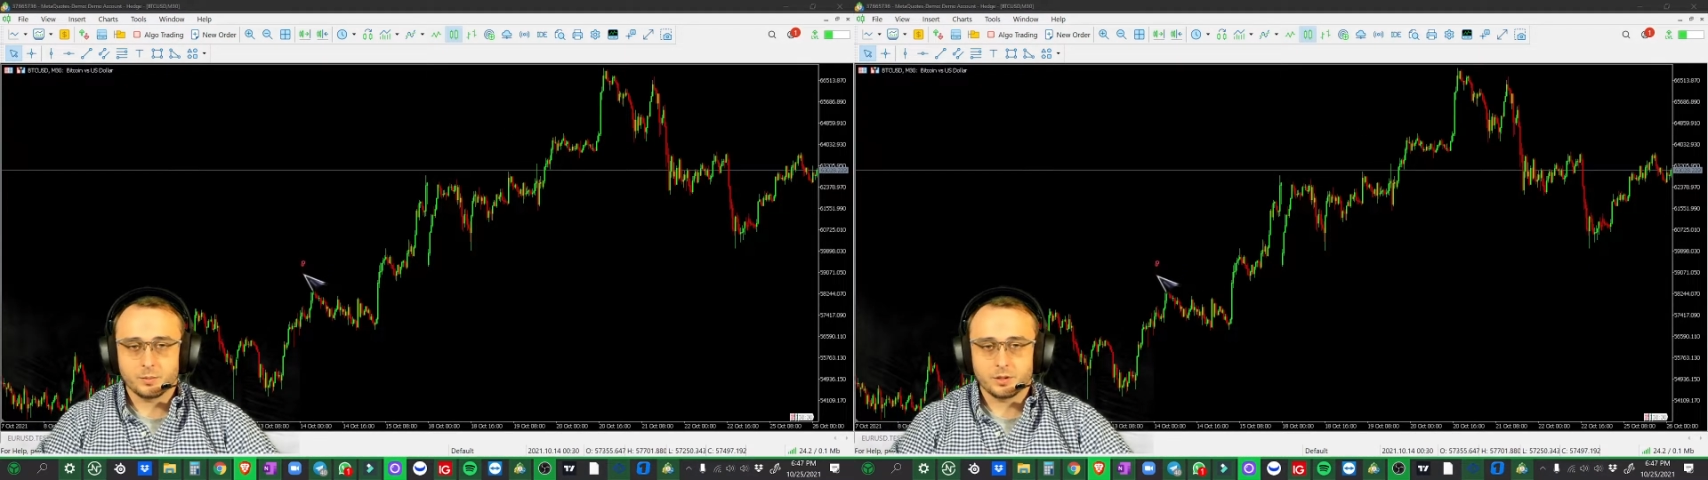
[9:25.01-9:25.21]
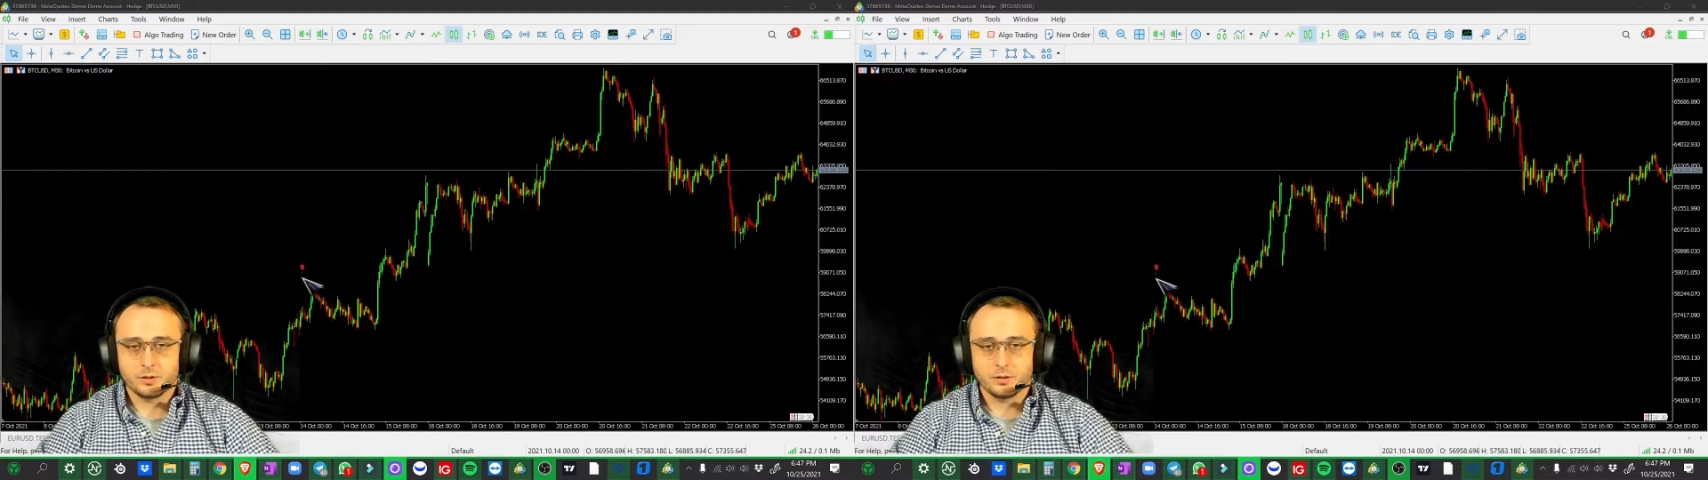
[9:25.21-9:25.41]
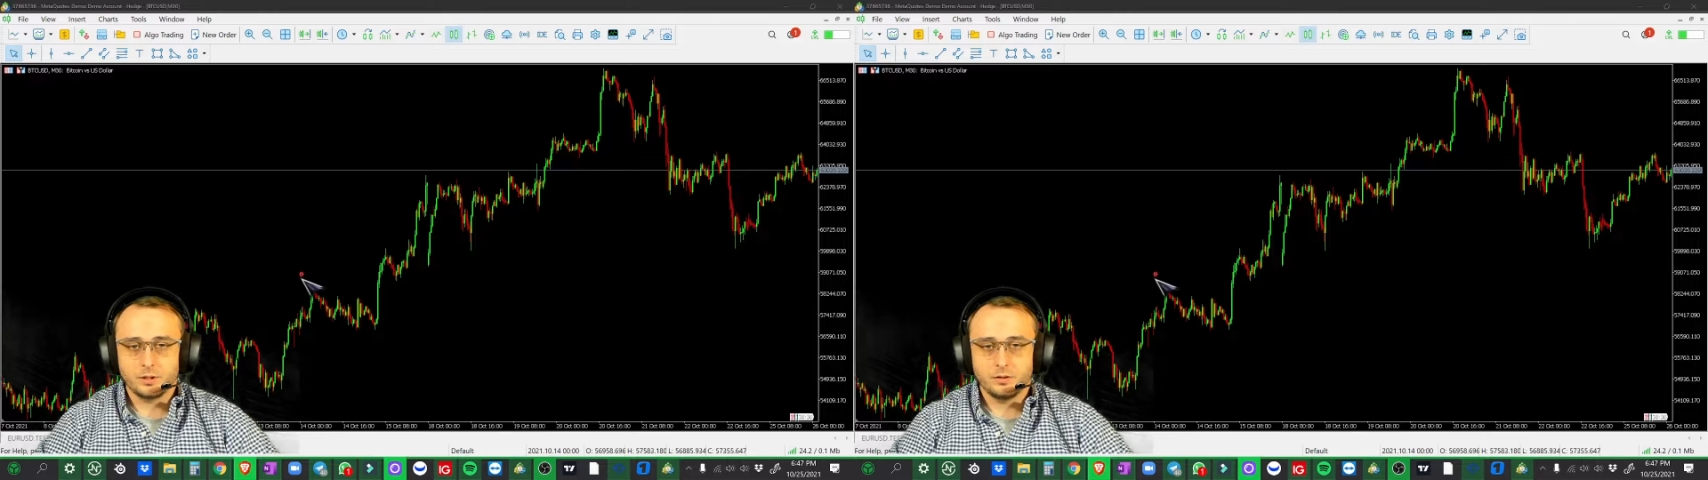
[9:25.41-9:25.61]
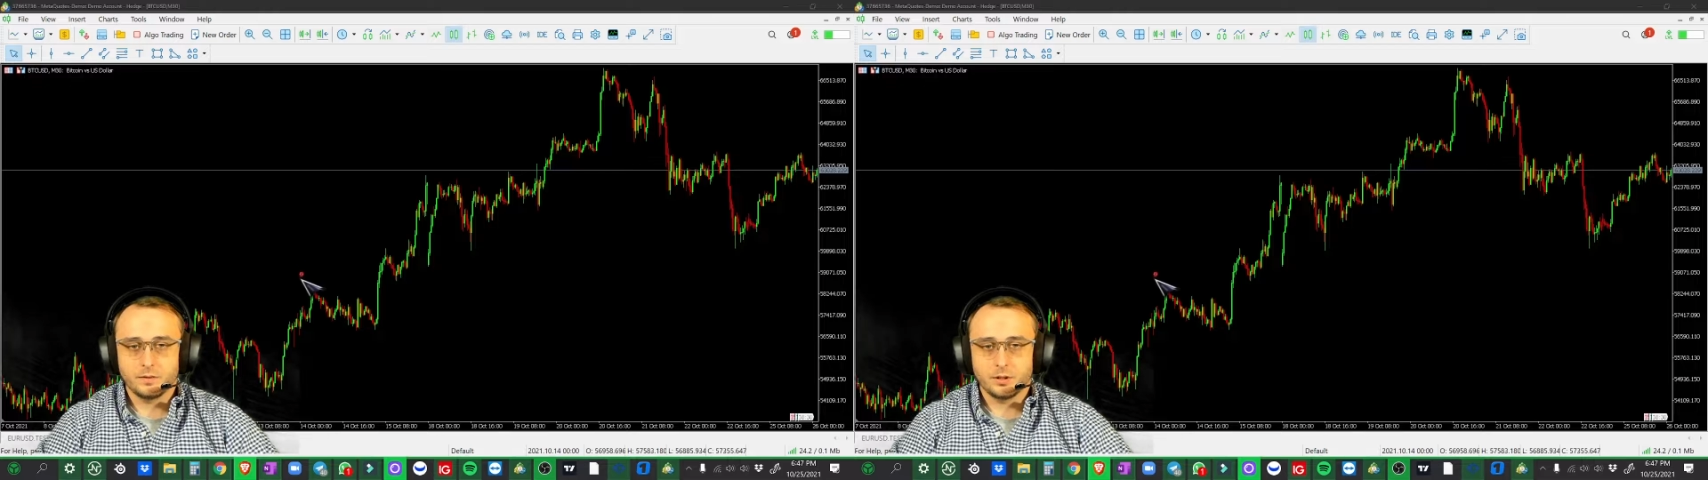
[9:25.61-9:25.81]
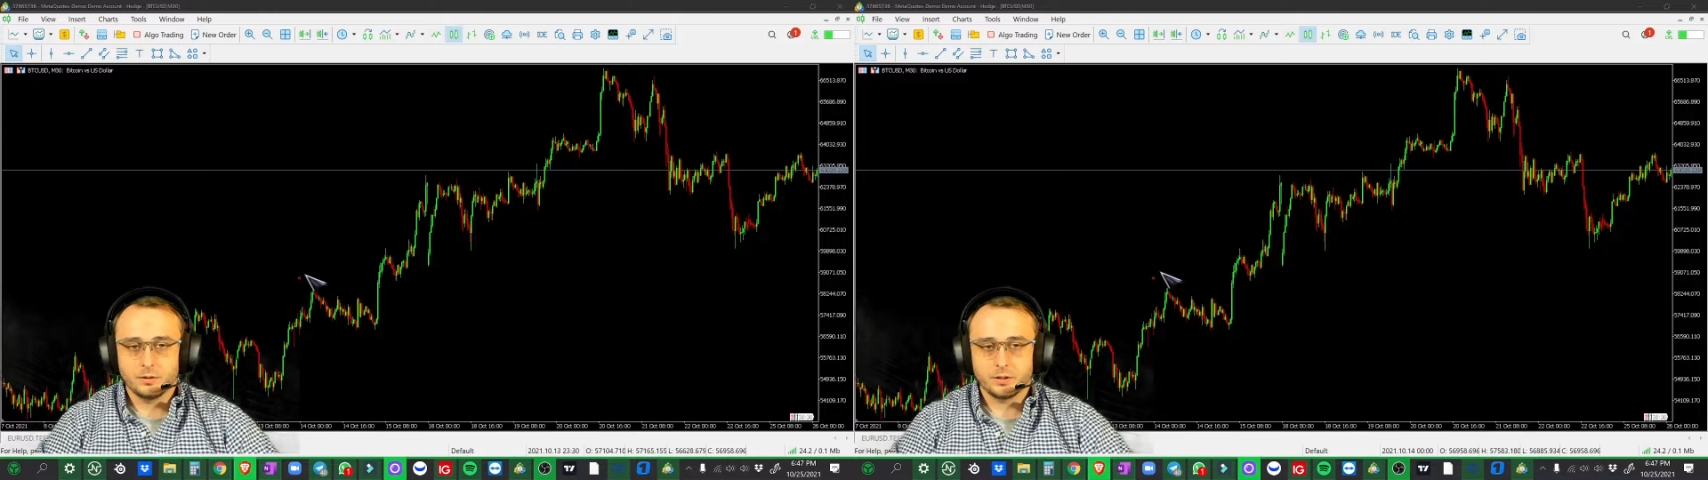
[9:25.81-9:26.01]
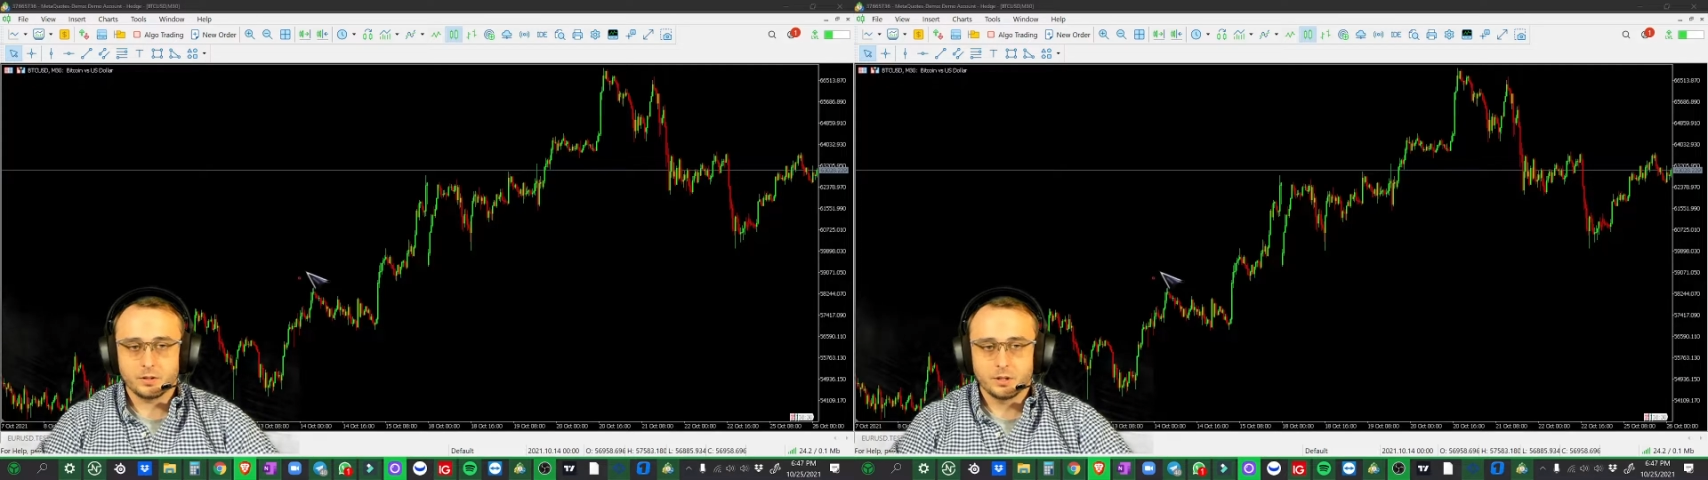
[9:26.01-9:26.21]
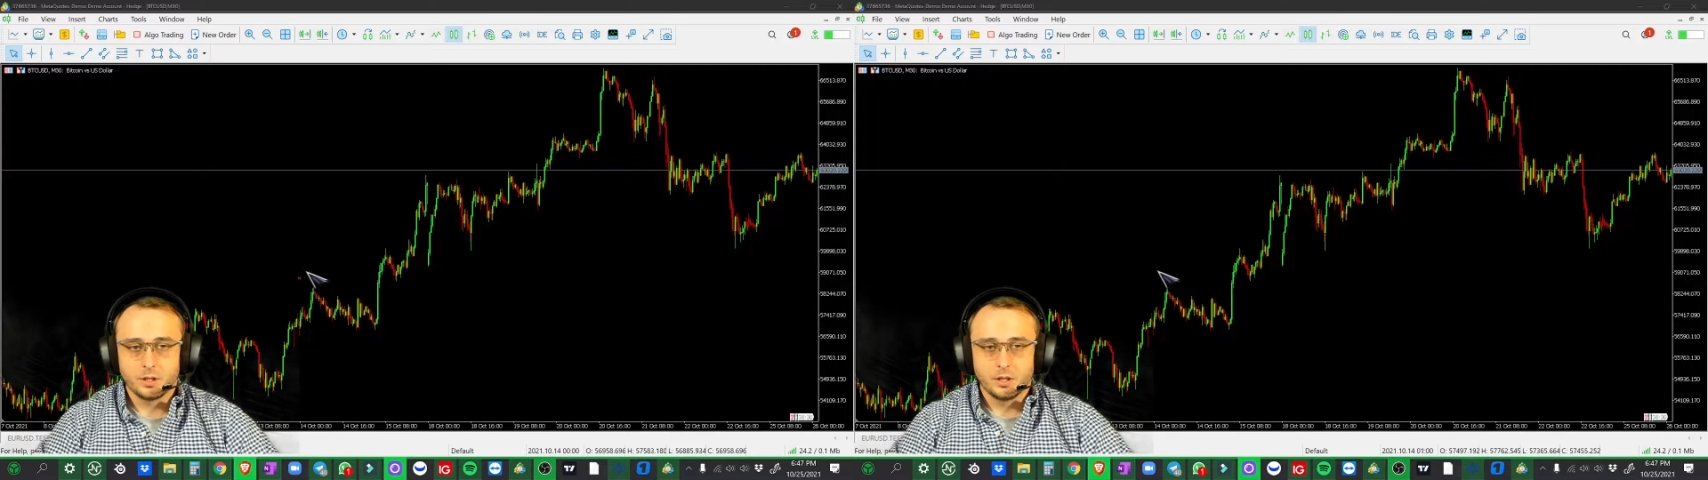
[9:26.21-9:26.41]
I'm sure that you've noticed